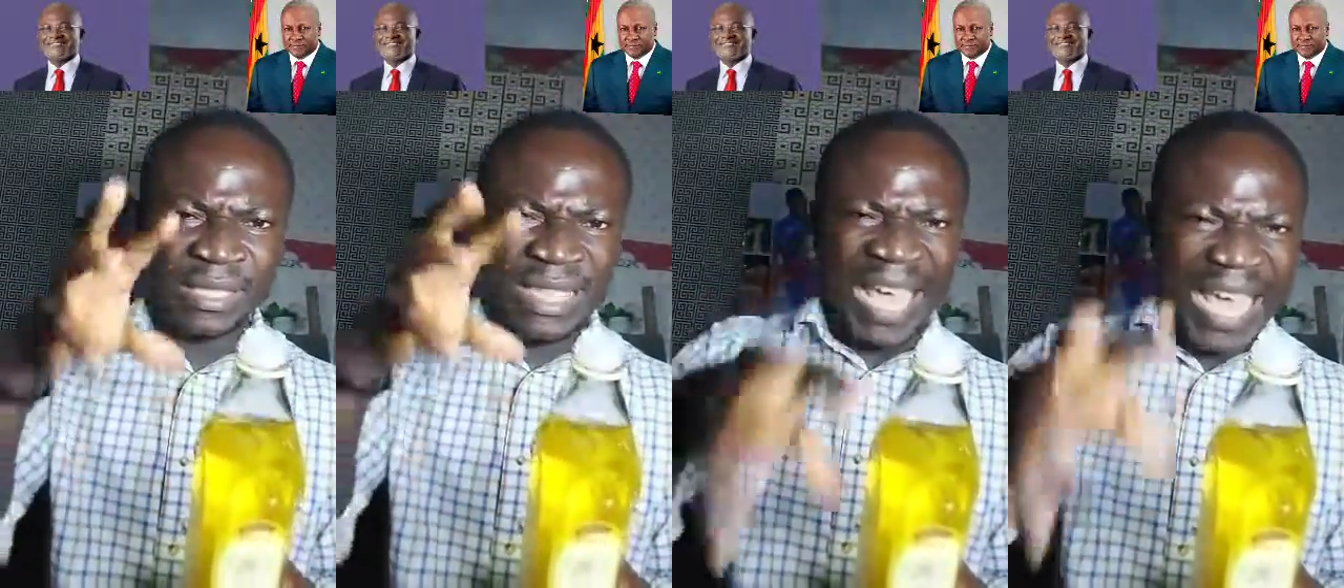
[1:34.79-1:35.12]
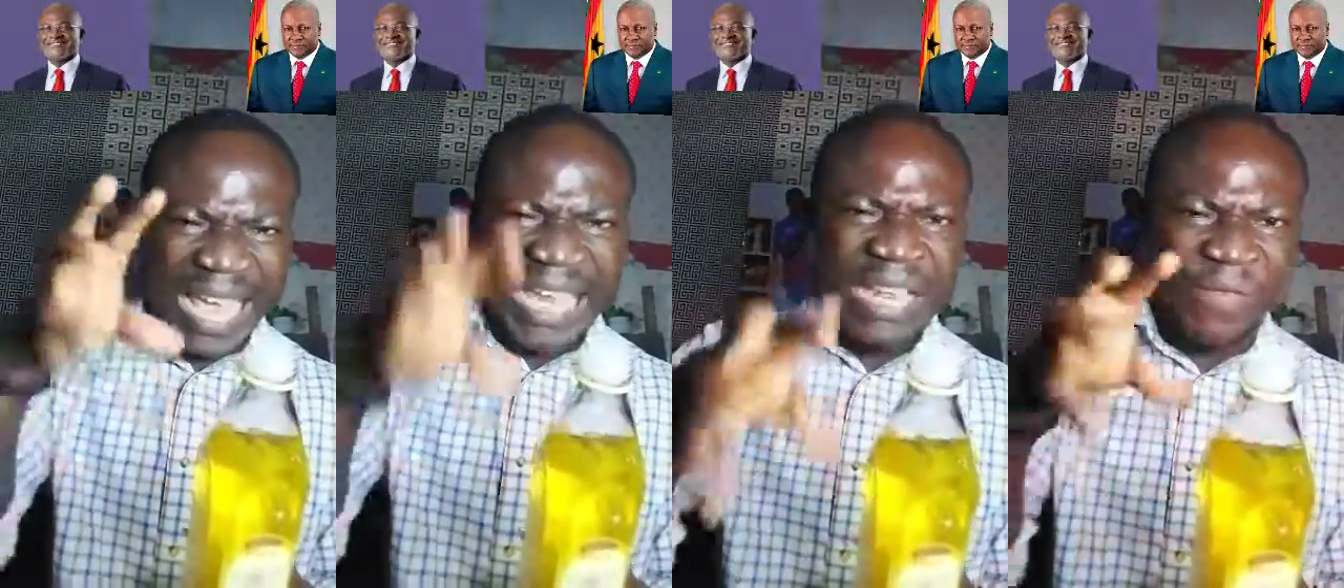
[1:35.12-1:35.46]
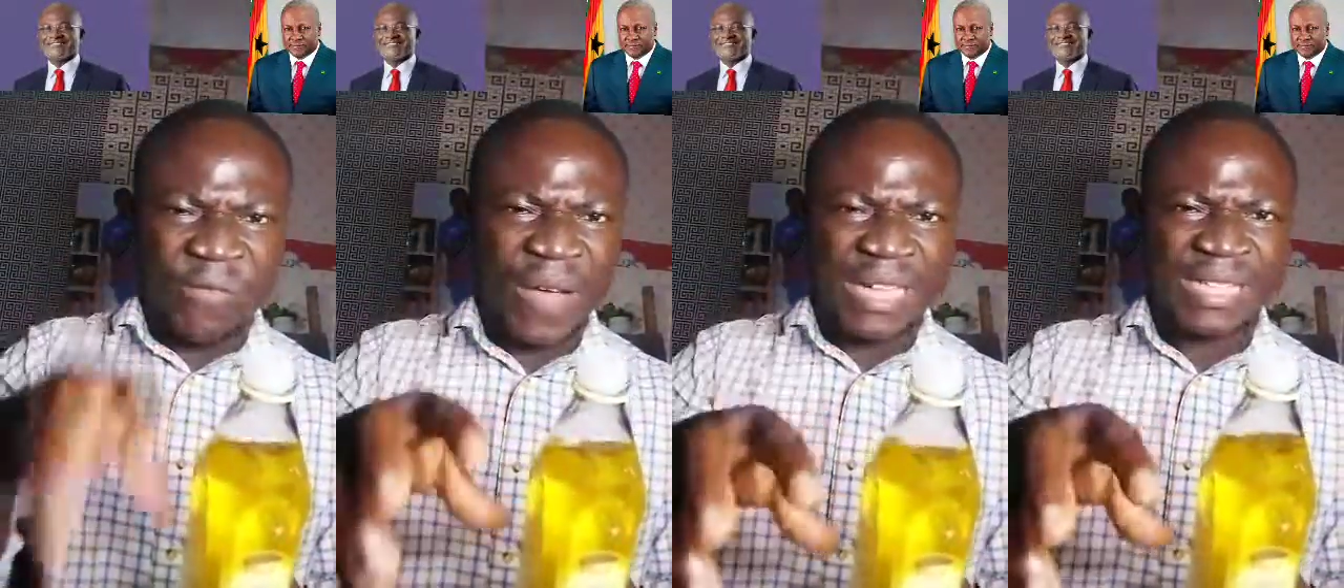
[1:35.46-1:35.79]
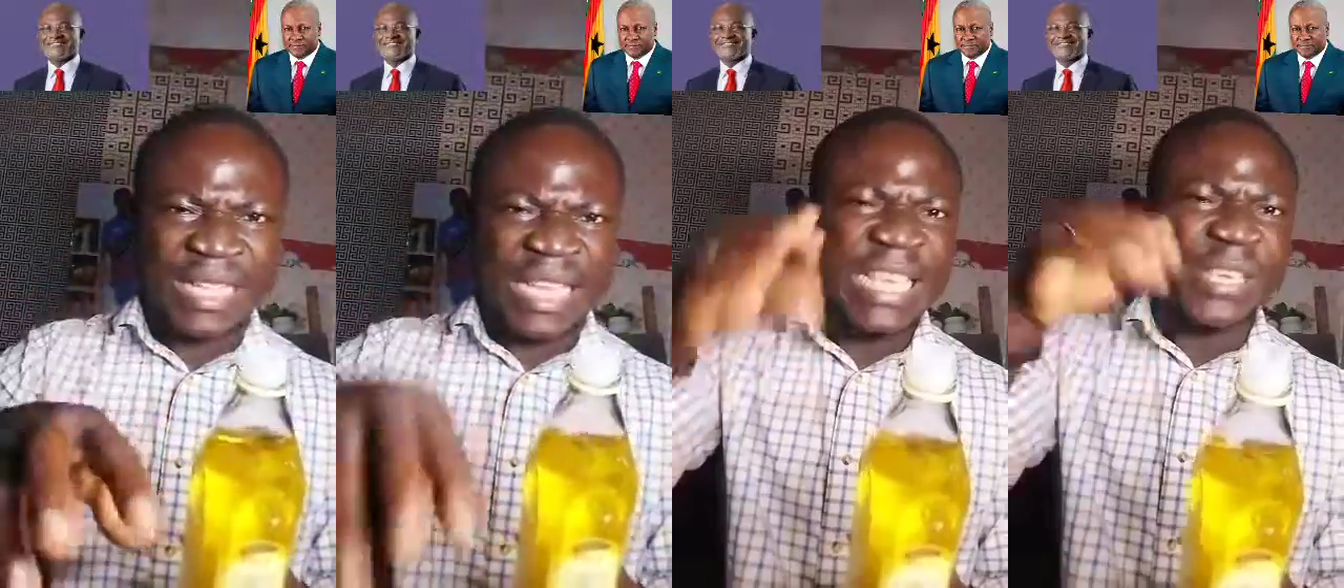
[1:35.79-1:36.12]
the
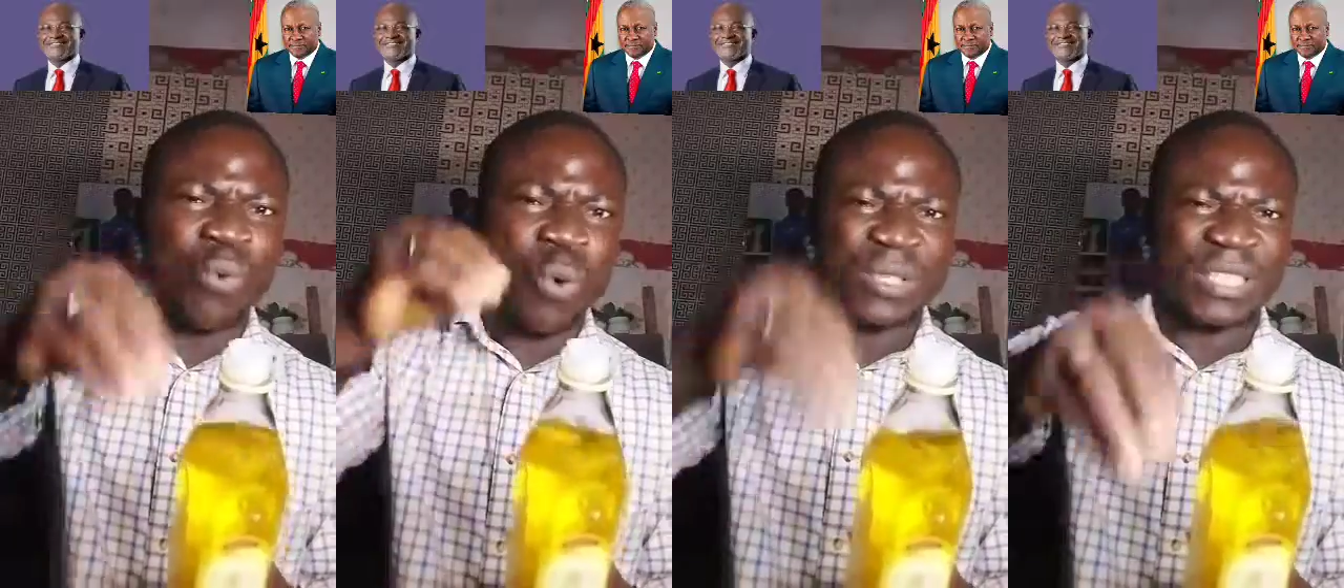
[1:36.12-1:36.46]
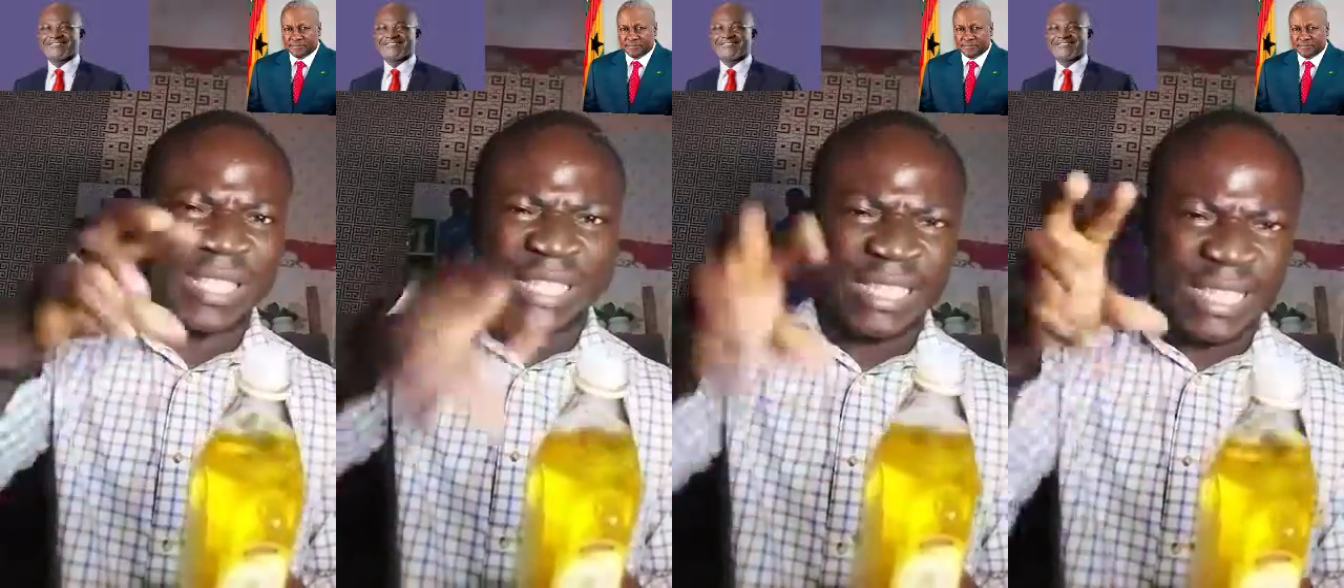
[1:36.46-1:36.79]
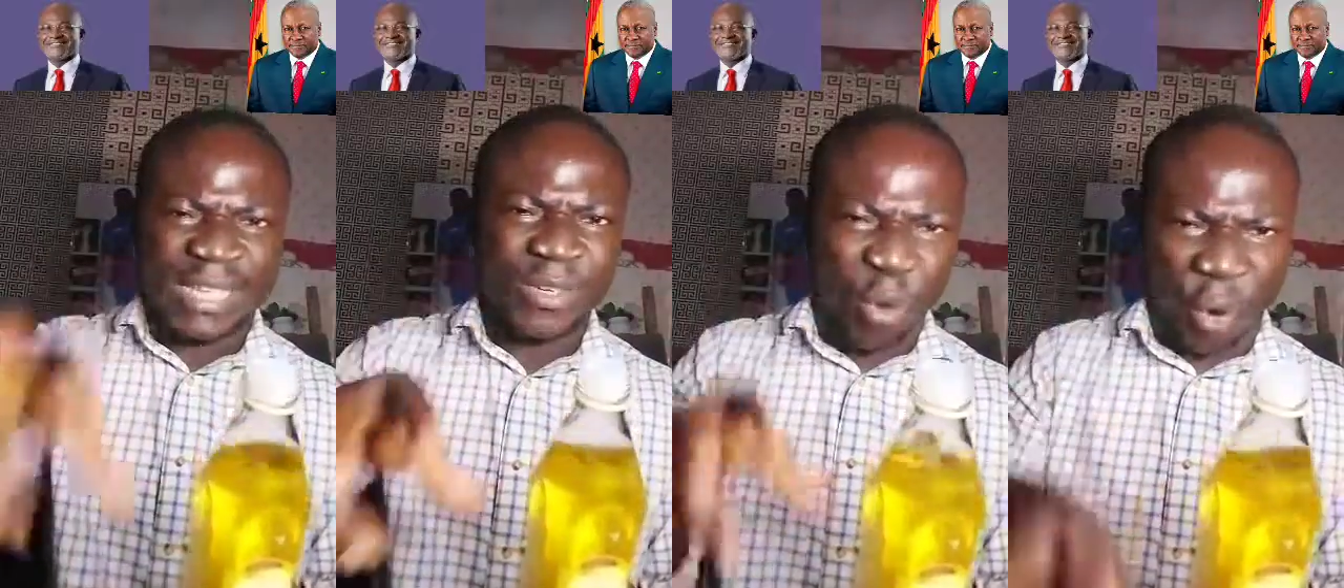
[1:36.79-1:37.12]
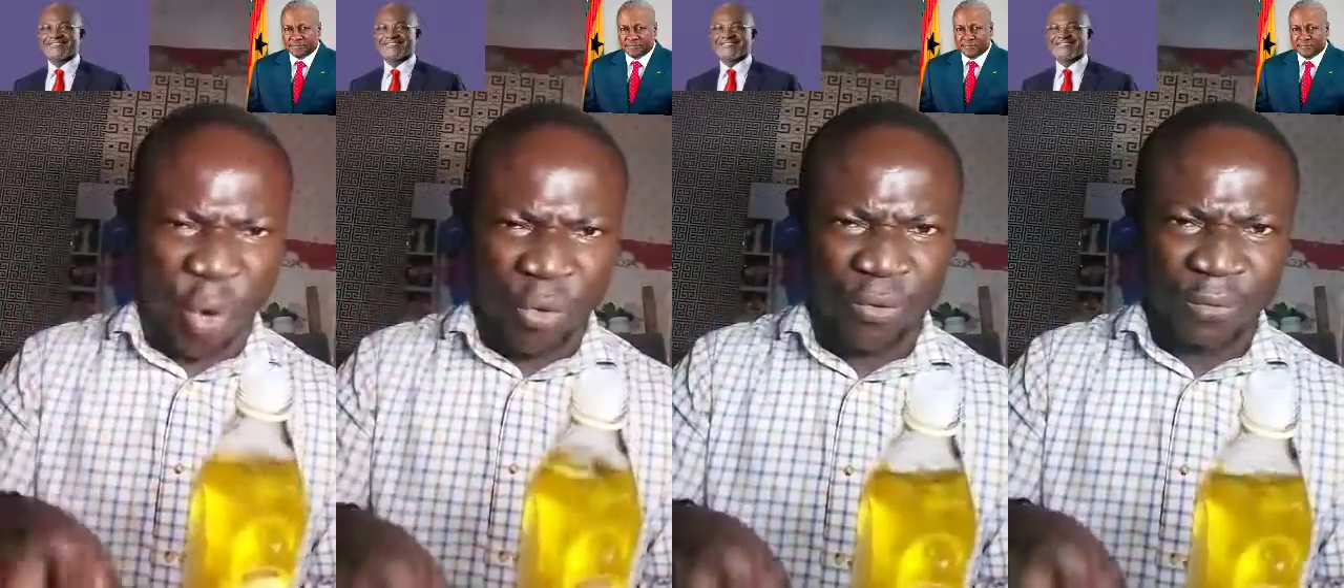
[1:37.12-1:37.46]
elephant he was sitting
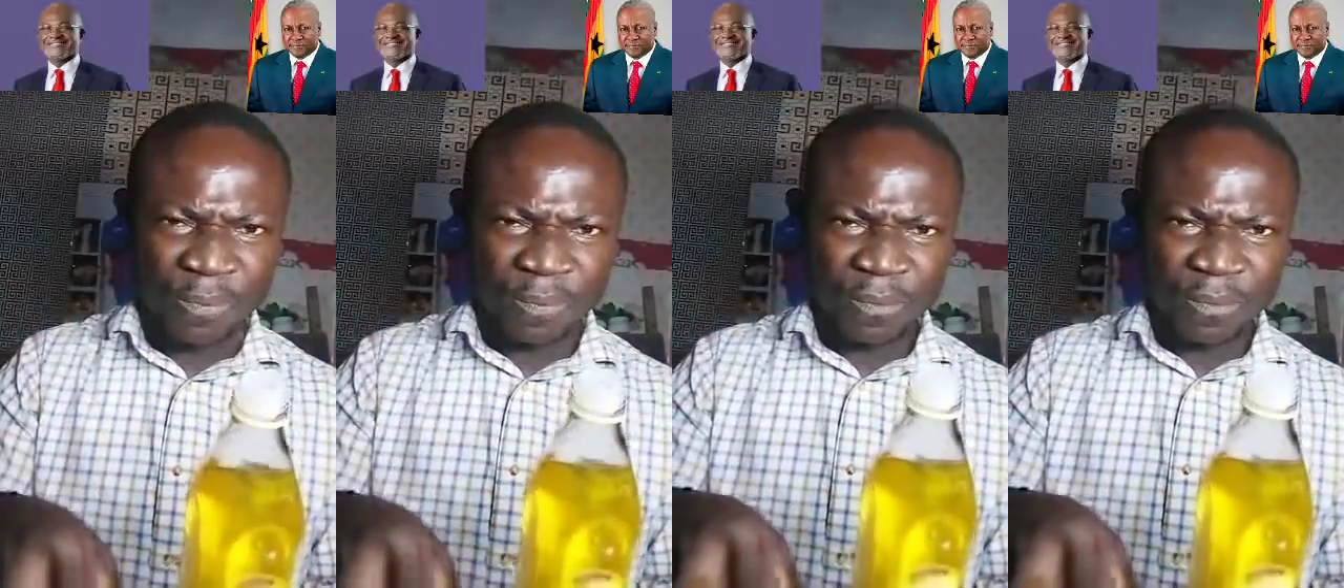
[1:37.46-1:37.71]
on